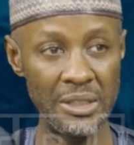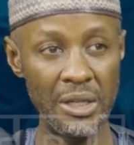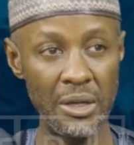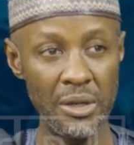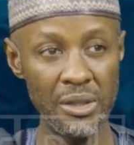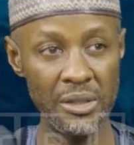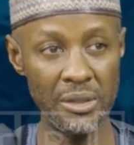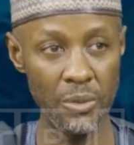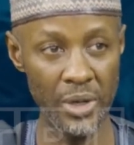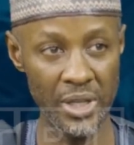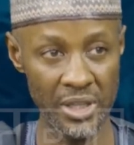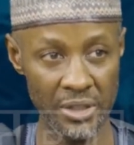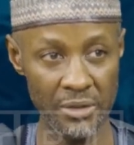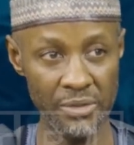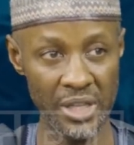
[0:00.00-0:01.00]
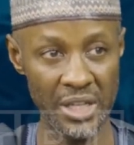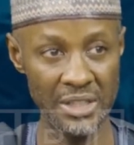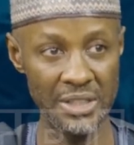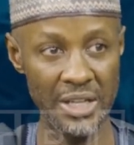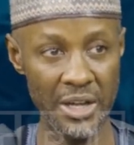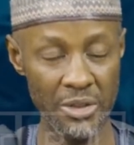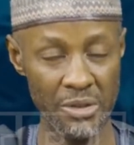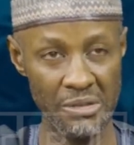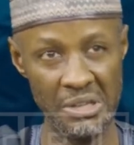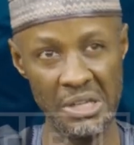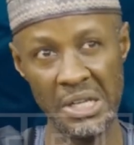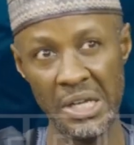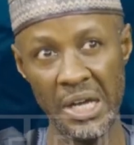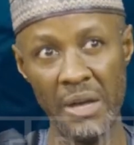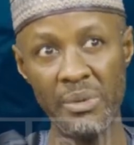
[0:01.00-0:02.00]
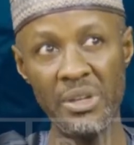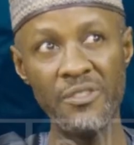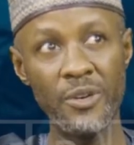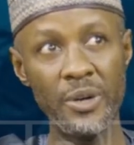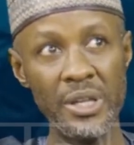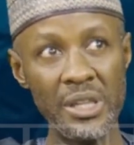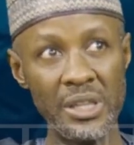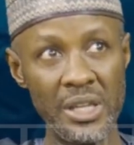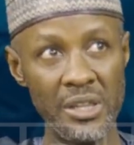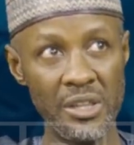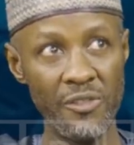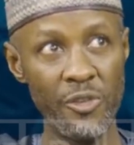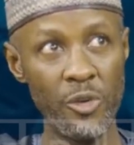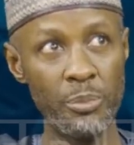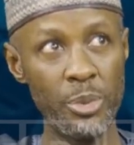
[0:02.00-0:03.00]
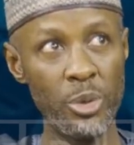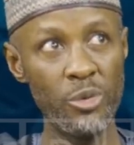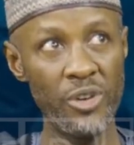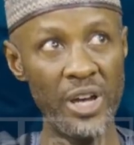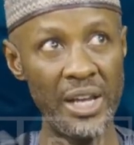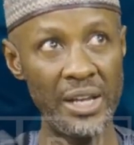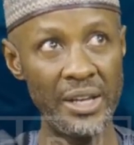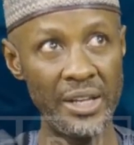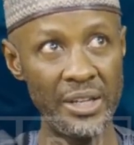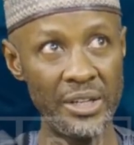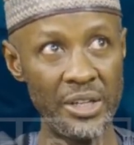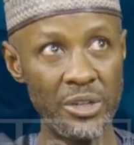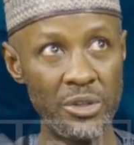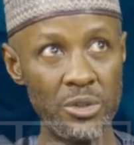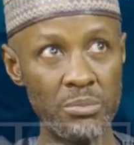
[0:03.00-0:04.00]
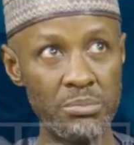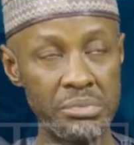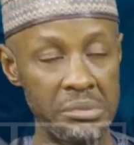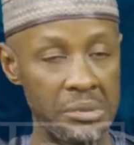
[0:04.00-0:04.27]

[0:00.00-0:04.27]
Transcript: the mm. consequence of certain actions. Mm. I mean, for instance, if you profile an ethnic group,